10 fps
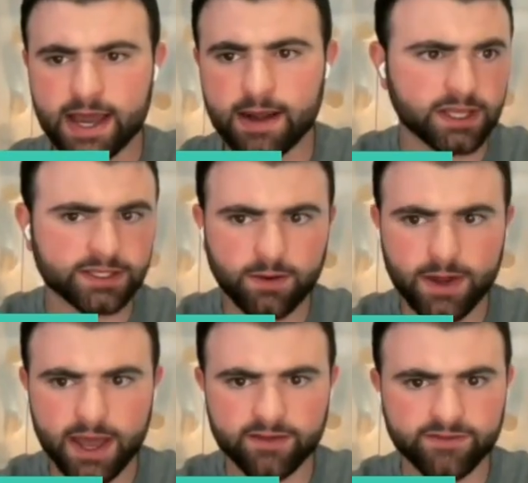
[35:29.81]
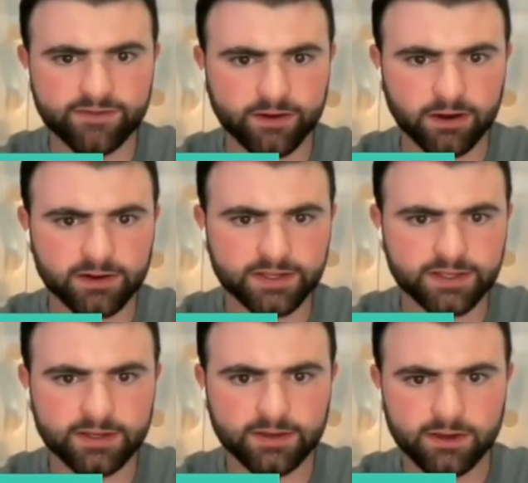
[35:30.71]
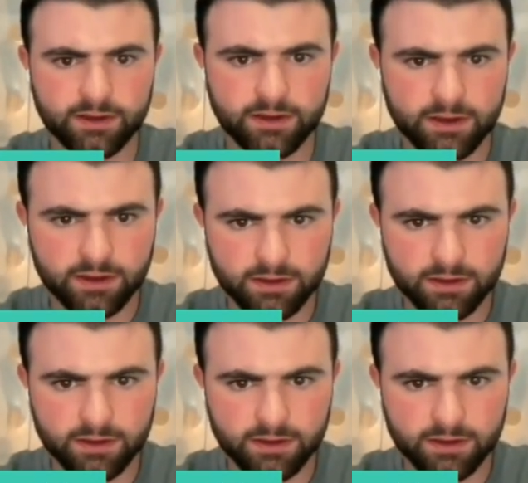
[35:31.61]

And so let's go ahead first.